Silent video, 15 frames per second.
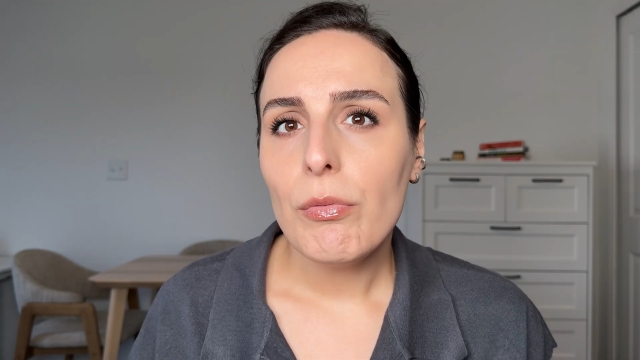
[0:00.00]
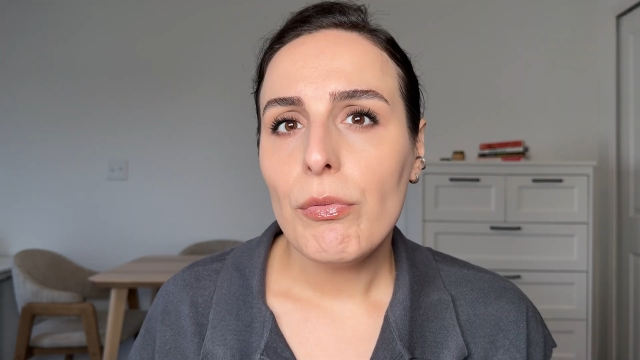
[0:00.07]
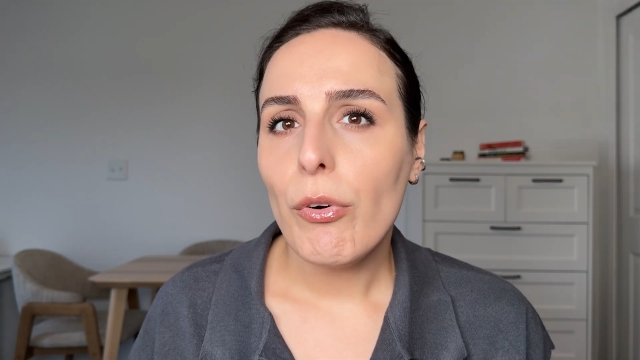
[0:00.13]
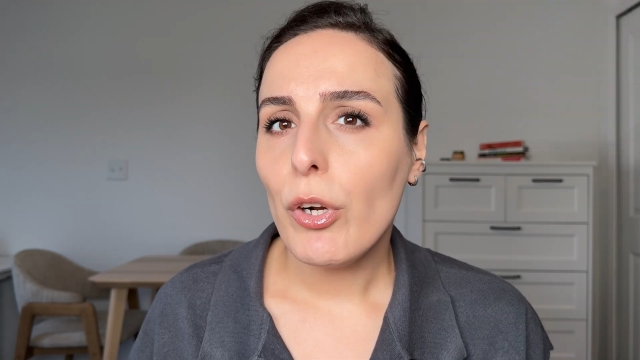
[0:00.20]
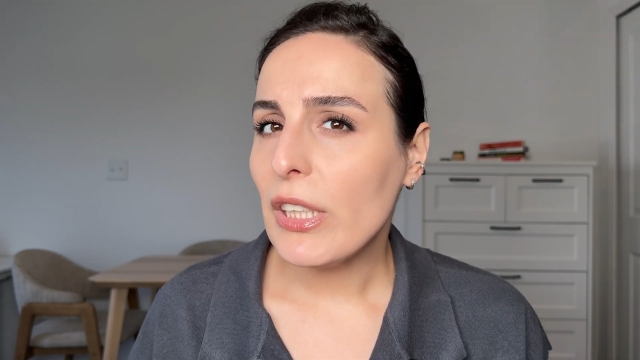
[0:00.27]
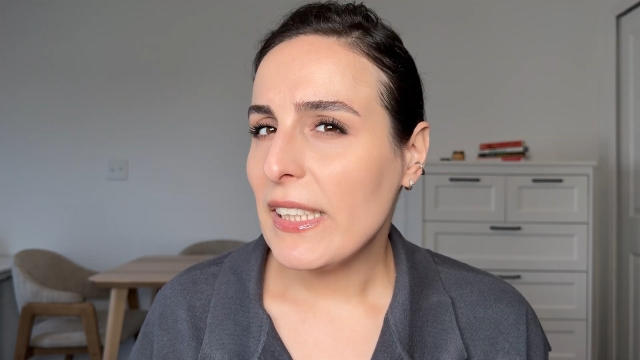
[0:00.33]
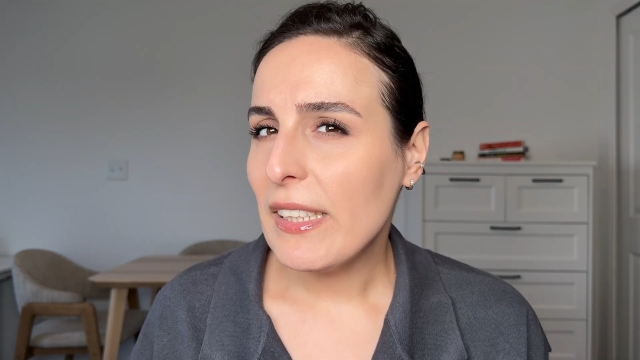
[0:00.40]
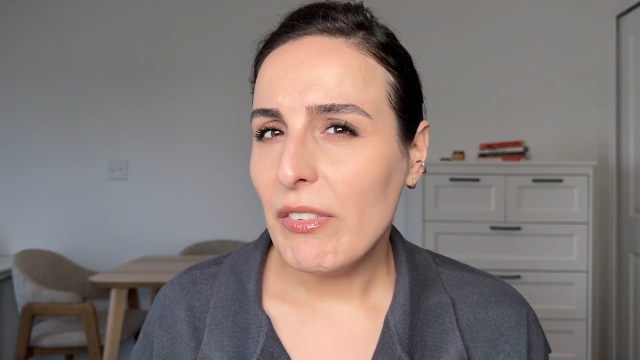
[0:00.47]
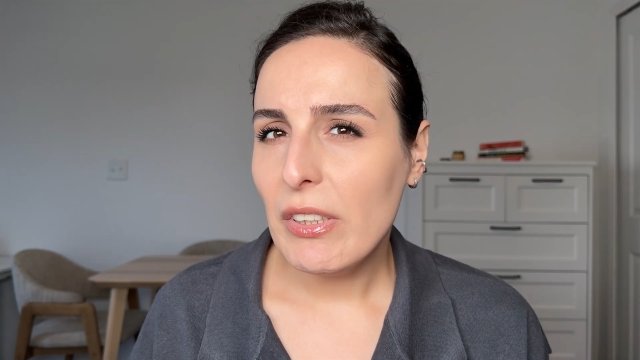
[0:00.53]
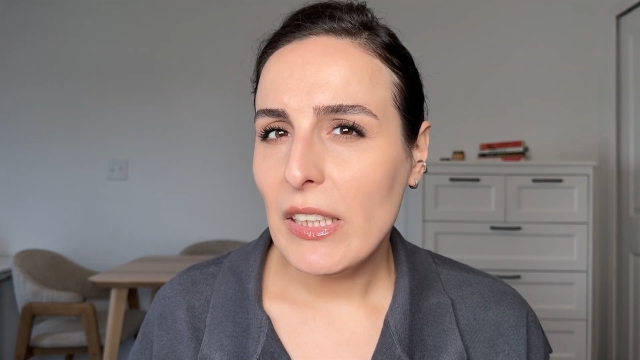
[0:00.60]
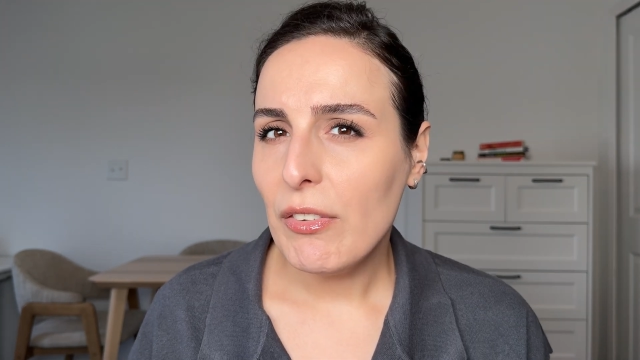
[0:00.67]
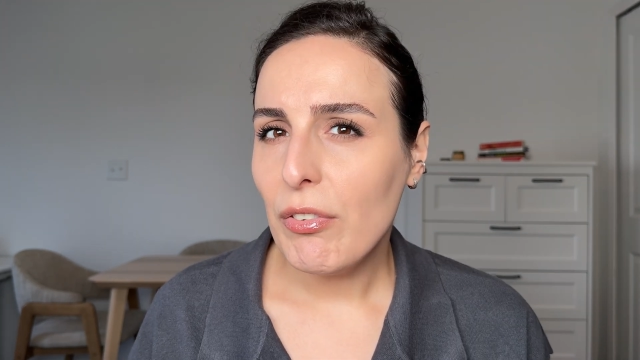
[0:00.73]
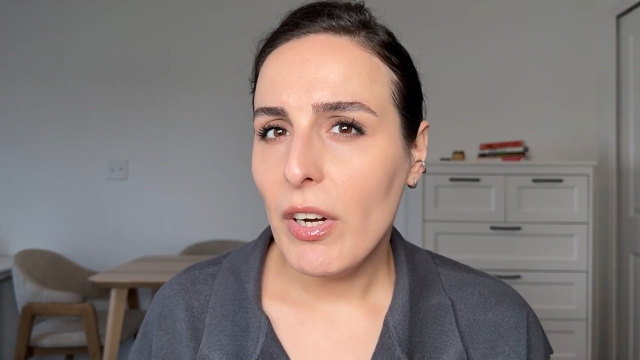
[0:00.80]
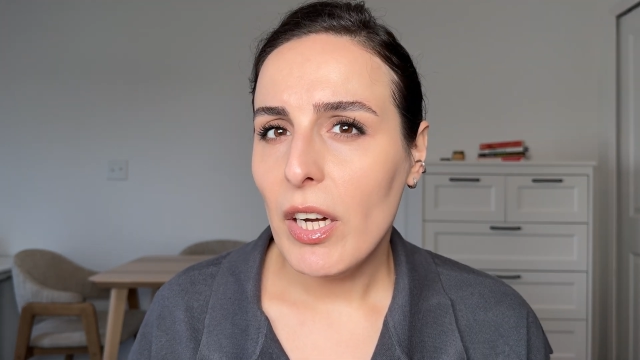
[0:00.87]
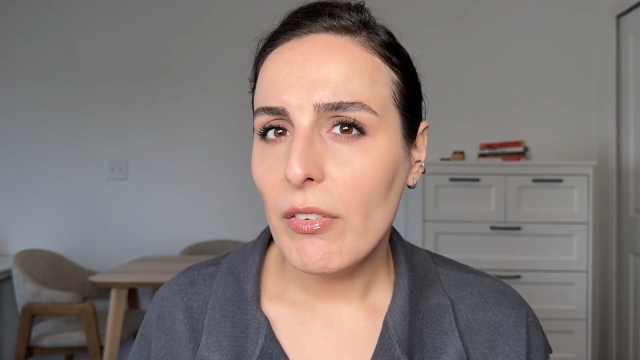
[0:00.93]
For a
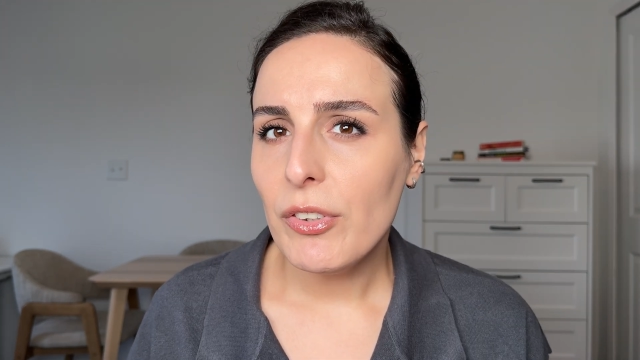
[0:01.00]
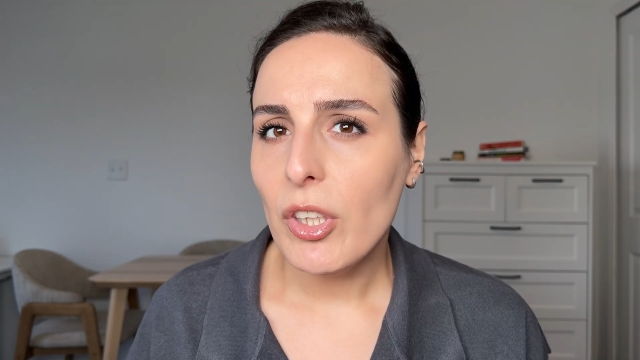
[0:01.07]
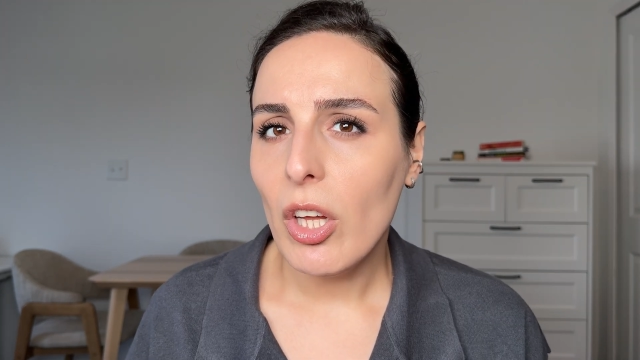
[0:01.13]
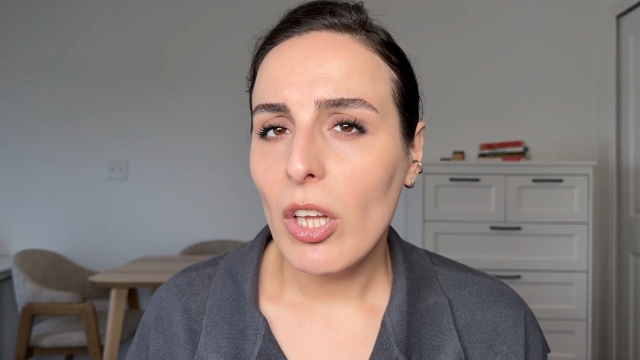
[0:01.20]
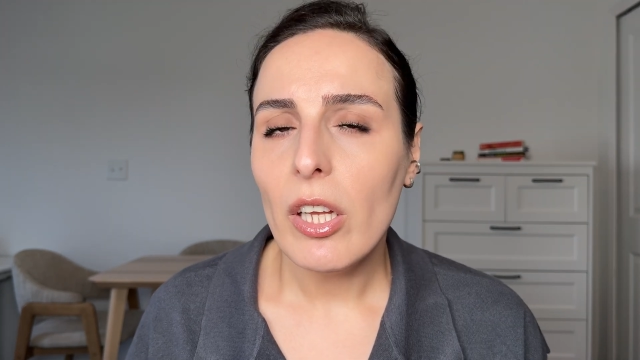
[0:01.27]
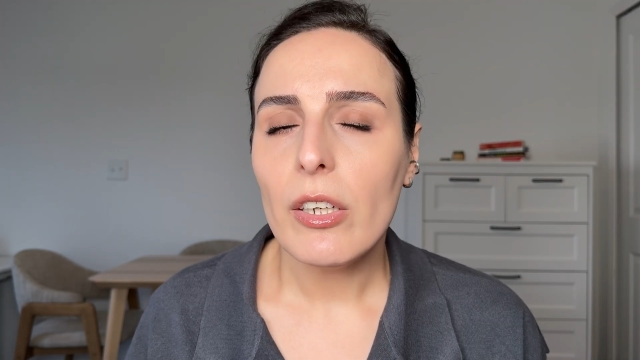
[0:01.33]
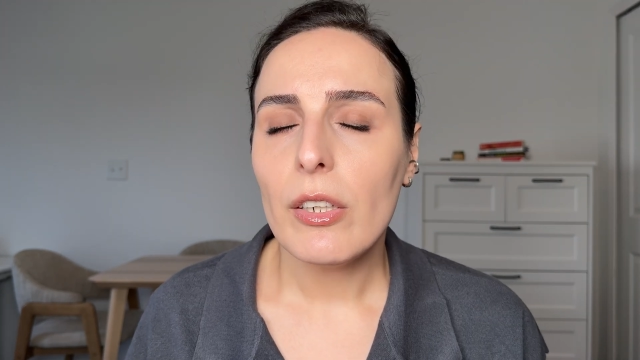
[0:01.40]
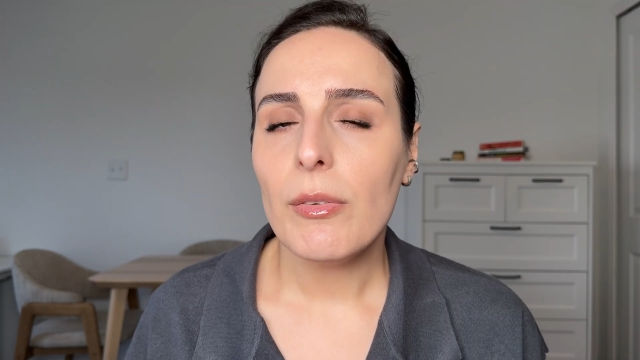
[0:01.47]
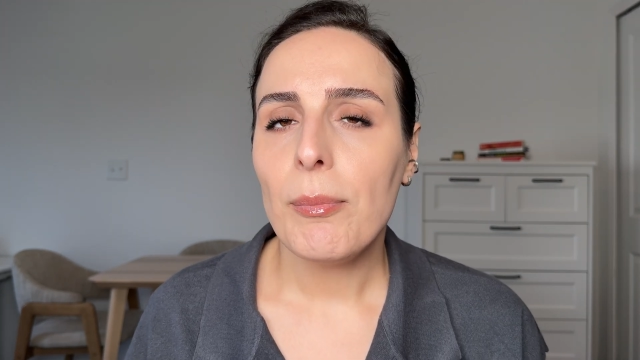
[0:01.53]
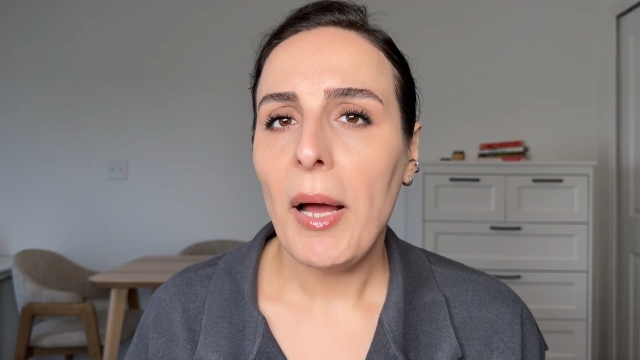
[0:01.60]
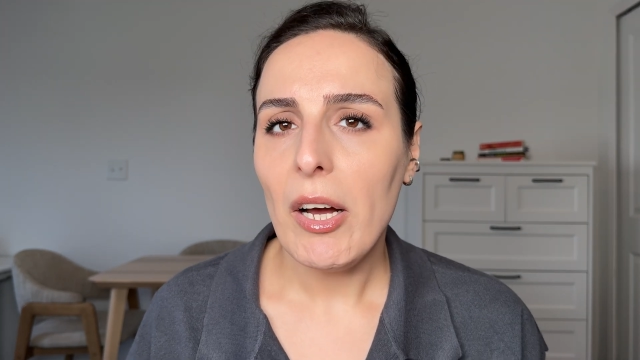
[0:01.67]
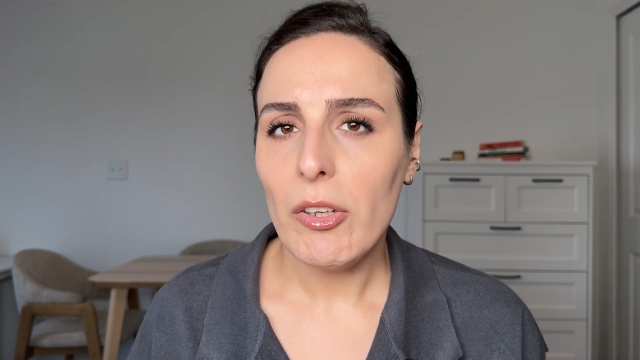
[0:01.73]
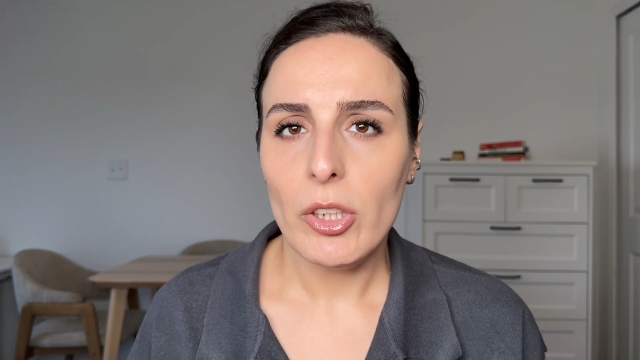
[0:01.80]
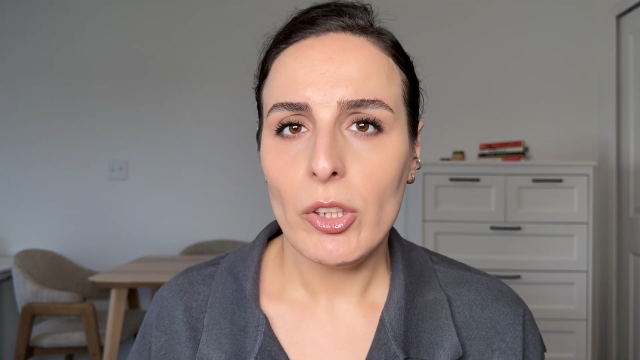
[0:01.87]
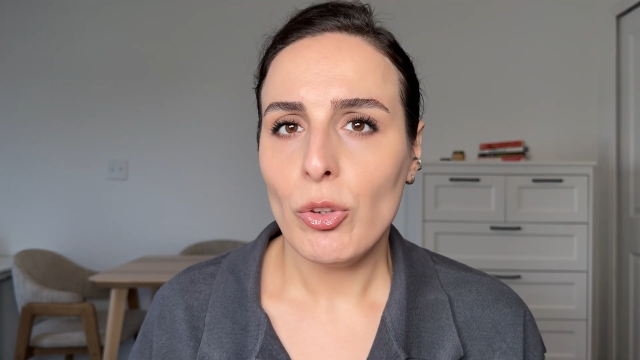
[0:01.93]
$75
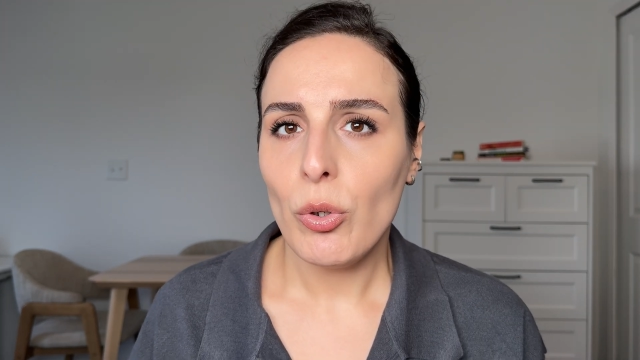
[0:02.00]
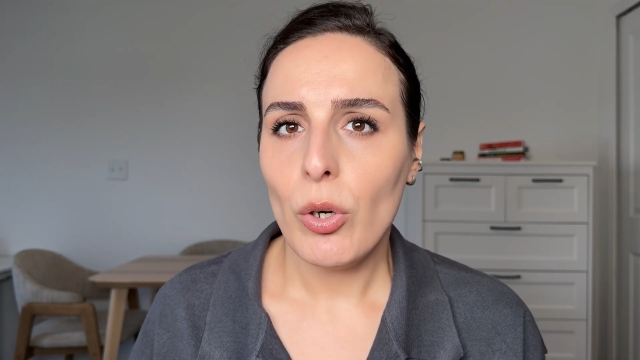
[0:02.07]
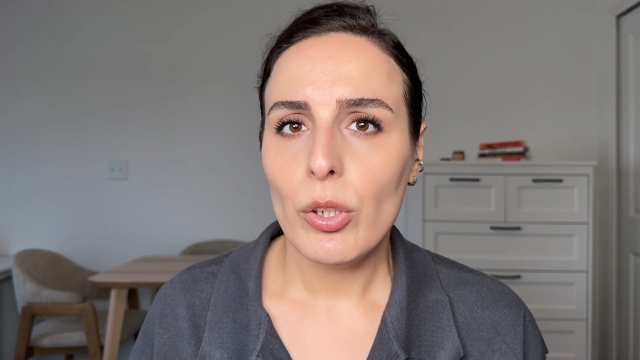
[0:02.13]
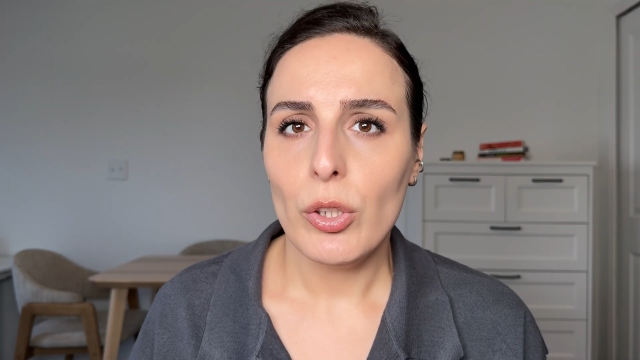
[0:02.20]
powder duo,